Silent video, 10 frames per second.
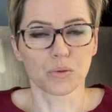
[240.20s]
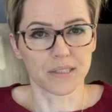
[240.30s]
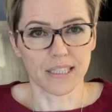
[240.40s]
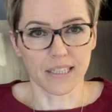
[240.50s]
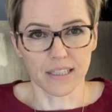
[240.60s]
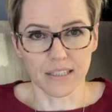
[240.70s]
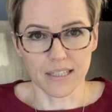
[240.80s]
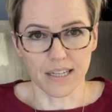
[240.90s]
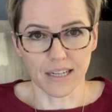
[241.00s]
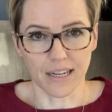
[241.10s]
let's think
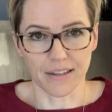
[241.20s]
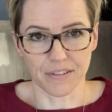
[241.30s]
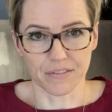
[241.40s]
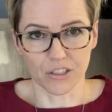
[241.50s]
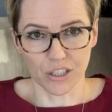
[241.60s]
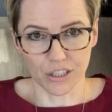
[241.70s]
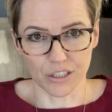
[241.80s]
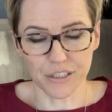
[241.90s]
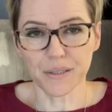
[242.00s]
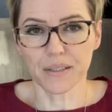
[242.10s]
about what transparent
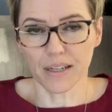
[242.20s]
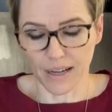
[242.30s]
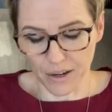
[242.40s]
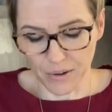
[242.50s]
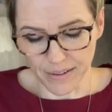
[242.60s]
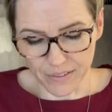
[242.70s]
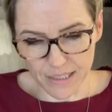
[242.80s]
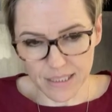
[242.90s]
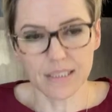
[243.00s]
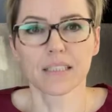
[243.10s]
bidding really
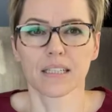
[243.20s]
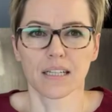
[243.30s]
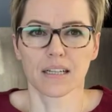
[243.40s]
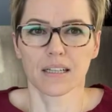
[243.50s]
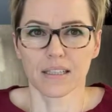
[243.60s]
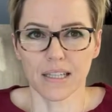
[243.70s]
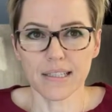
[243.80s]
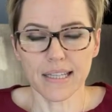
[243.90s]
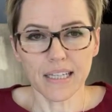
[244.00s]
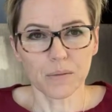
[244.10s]
is. It means that
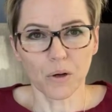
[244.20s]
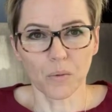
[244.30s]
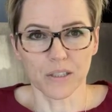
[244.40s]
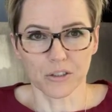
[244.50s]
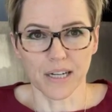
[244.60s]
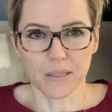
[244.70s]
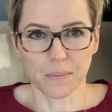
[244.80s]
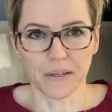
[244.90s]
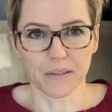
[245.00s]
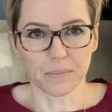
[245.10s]
all the buyers get to
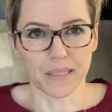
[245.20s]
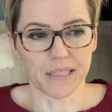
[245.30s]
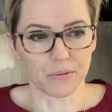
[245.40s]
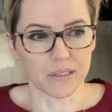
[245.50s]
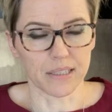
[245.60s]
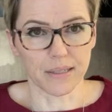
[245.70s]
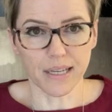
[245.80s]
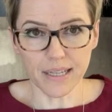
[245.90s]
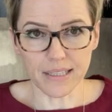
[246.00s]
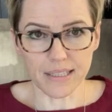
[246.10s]
see what the other
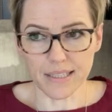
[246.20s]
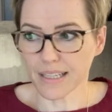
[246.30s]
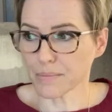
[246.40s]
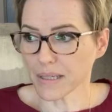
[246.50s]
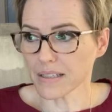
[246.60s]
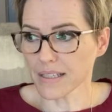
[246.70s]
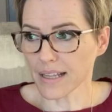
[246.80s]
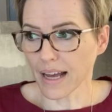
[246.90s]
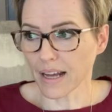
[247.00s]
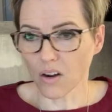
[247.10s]
buyers are bidding.